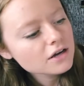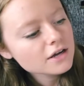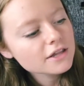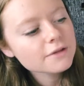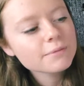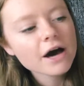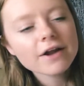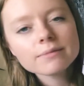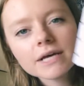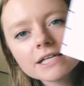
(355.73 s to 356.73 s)
In the
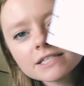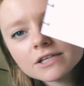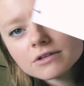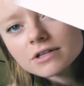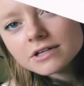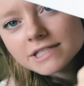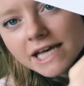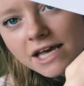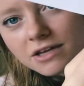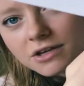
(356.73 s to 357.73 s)
bottom, it has a cute little
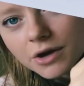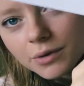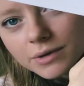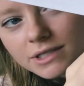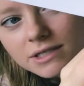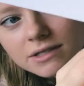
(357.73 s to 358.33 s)
take note.